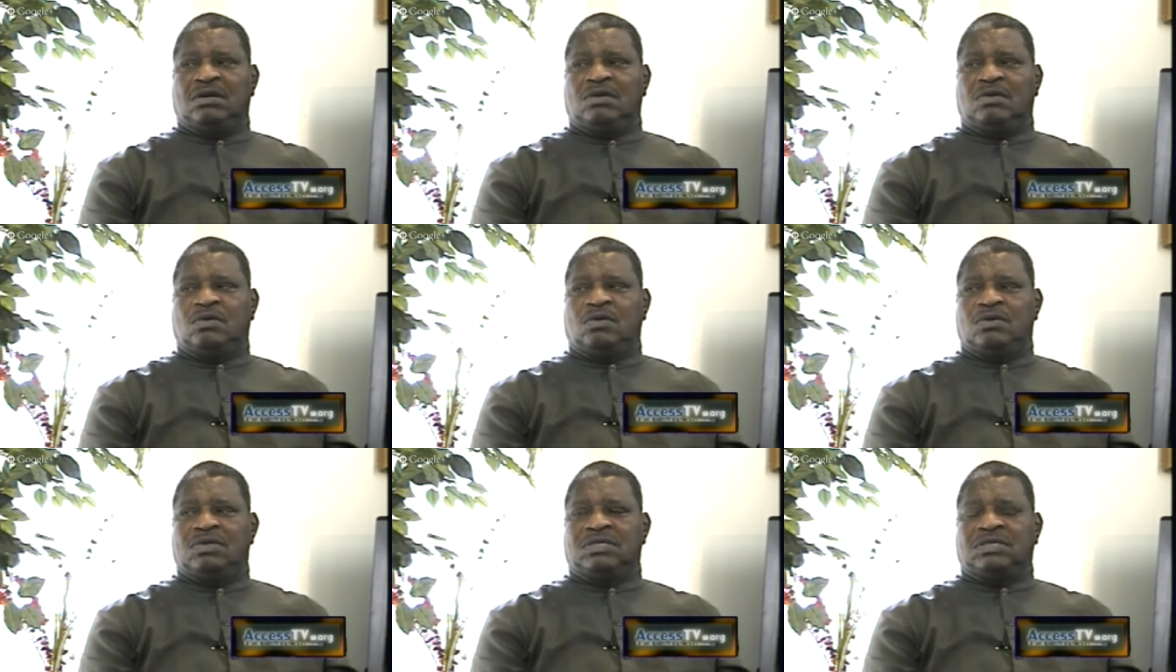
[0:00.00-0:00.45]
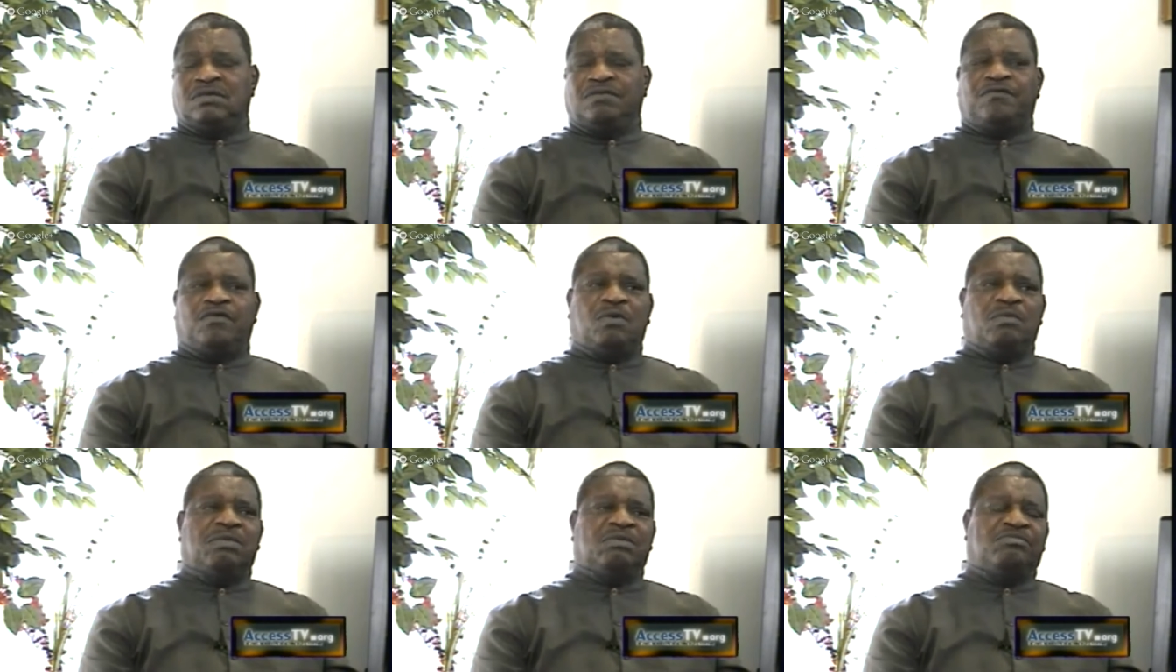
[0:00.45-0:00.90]
who was the
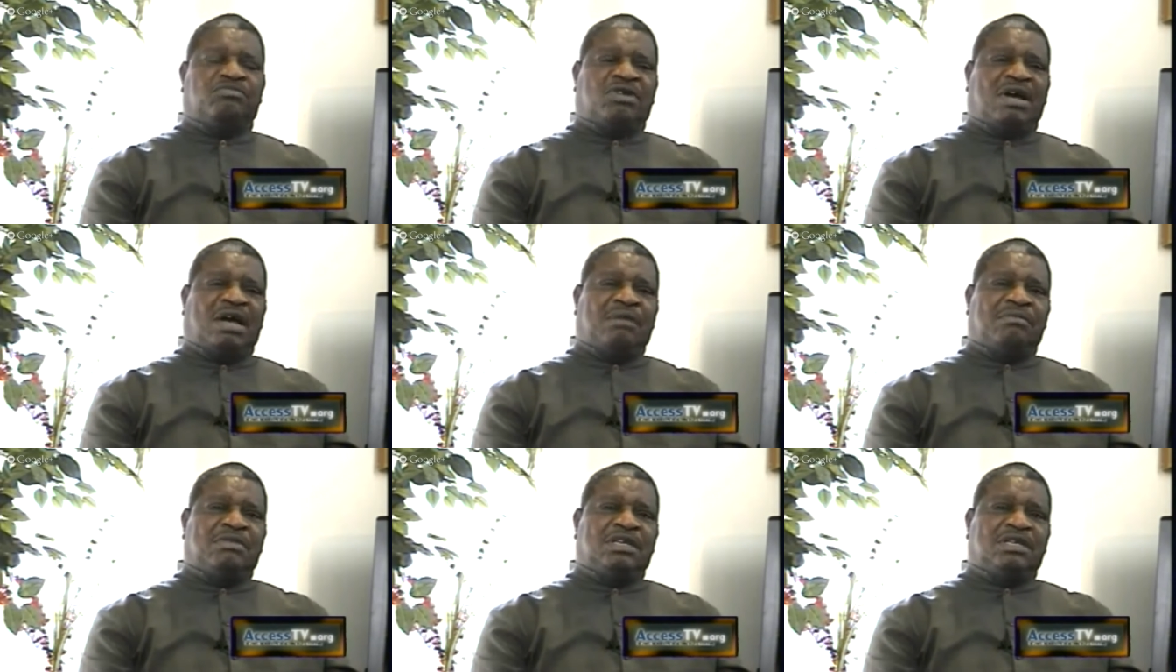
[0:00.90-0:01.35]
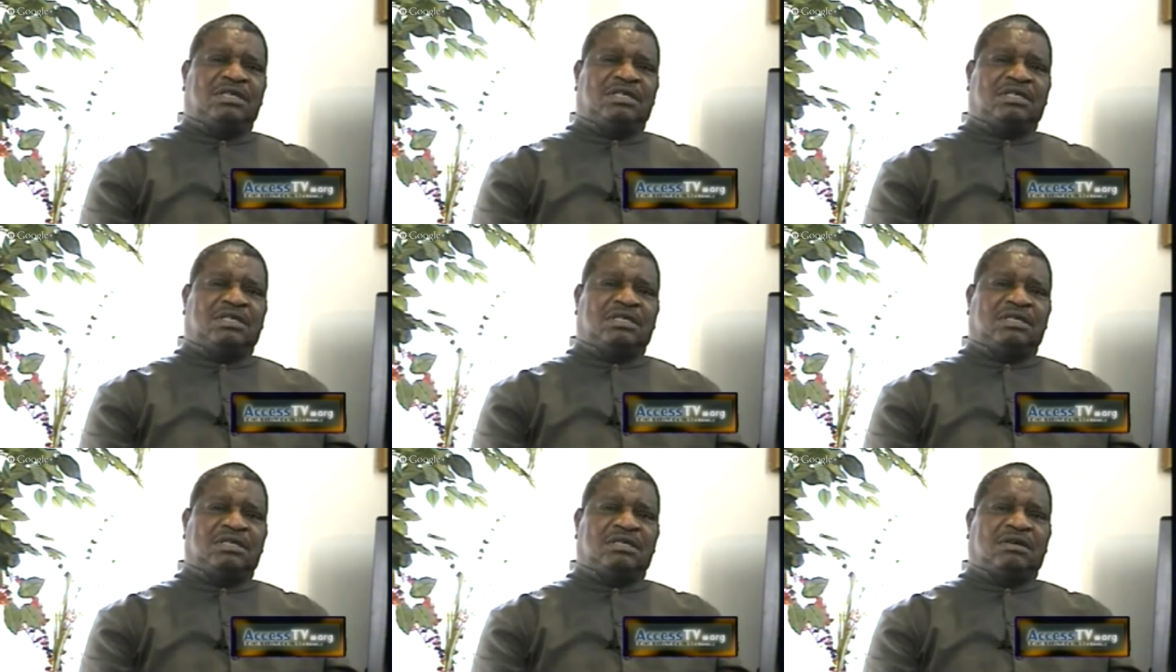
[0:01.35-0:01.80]
former Prime
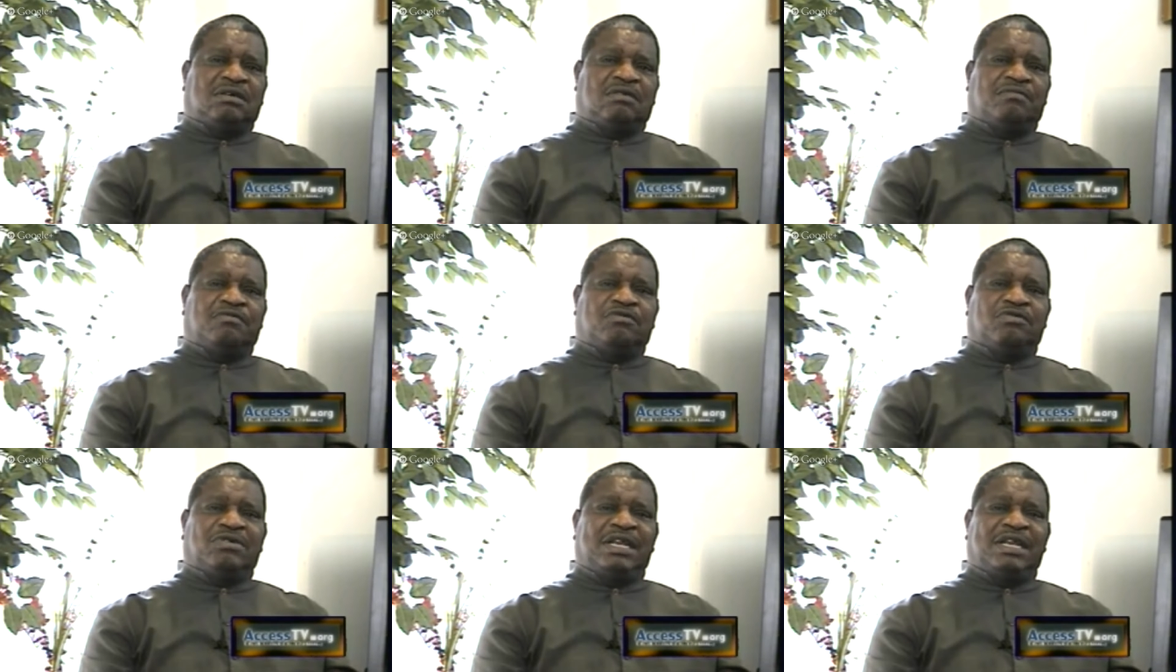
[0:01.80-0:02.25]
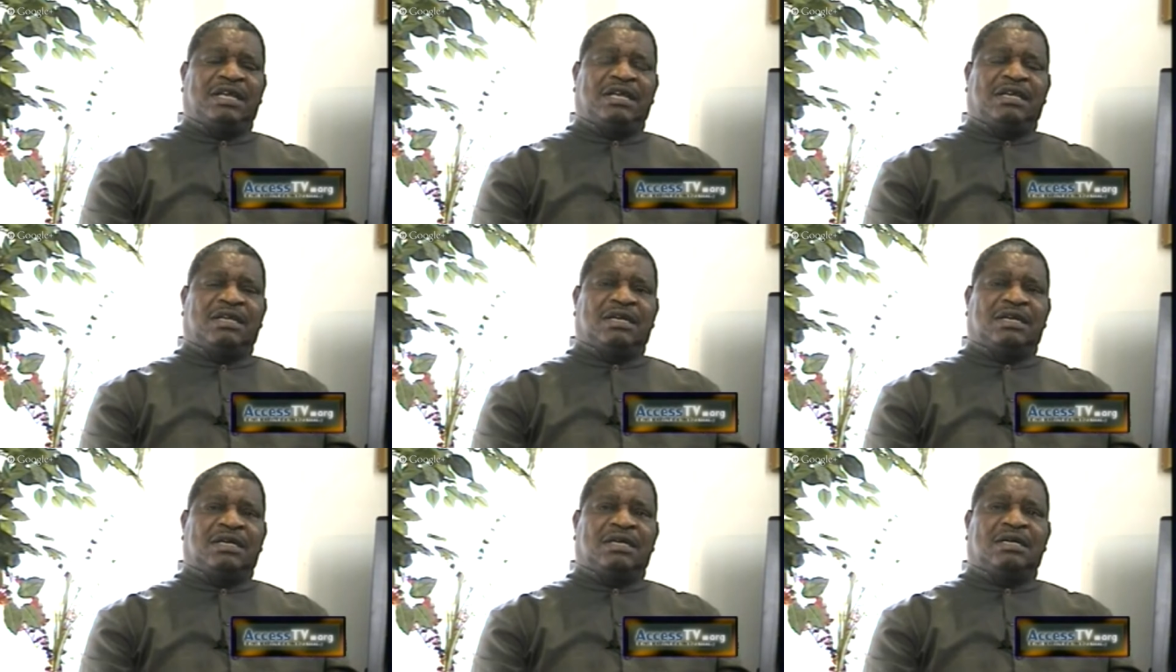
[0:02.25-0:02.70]
Minister of
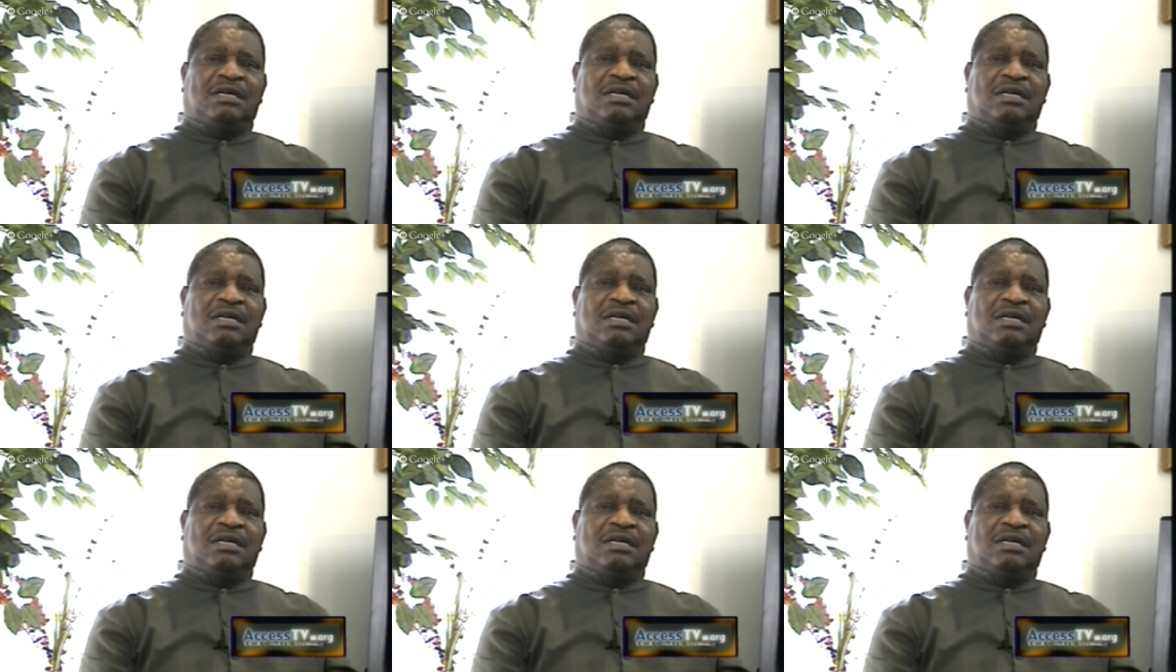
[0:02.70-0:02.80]
Grenada,